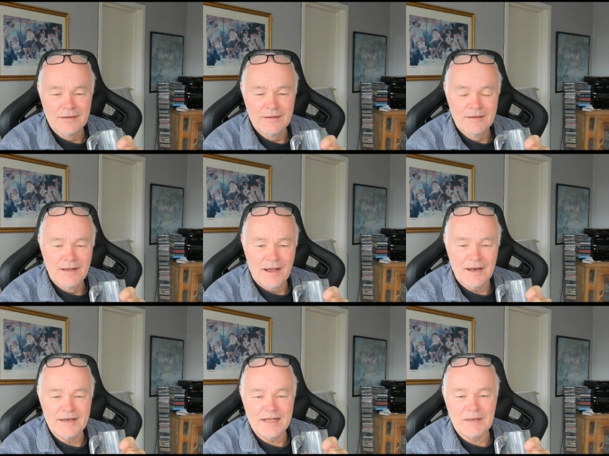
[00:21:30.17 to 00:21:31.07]
a little
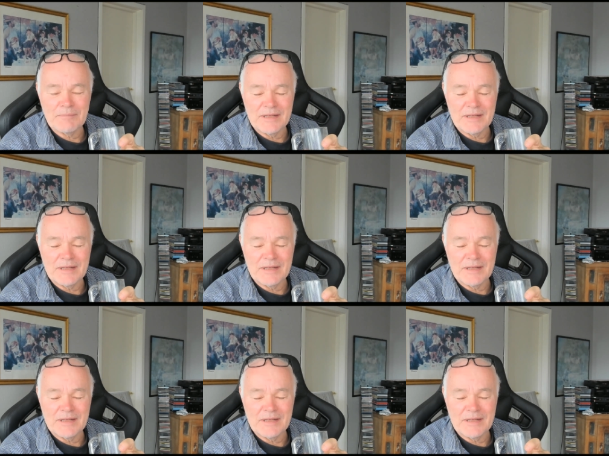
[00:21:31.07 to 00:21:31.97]
bit light
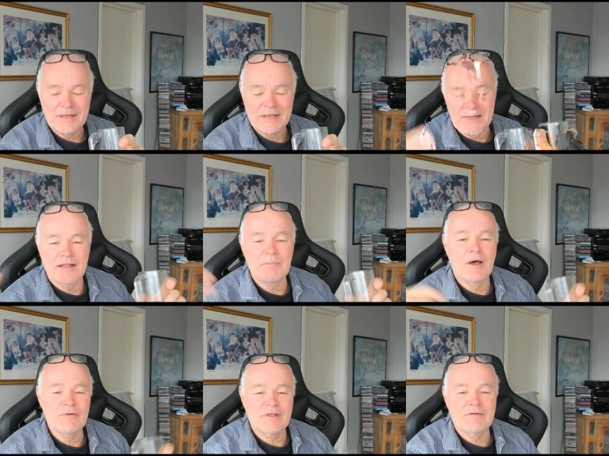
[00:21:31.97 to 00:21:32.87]
about
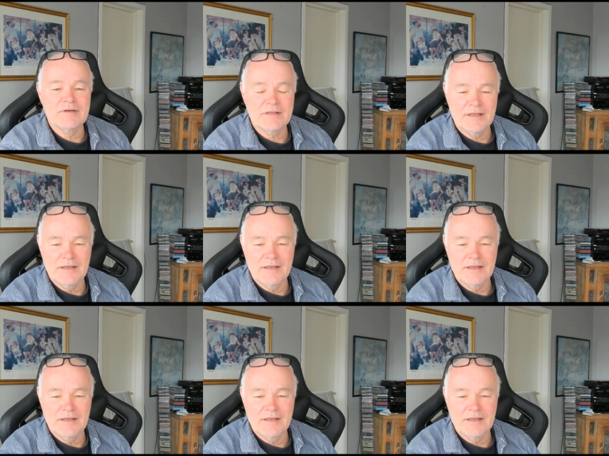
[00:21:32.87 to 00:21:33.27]
everything.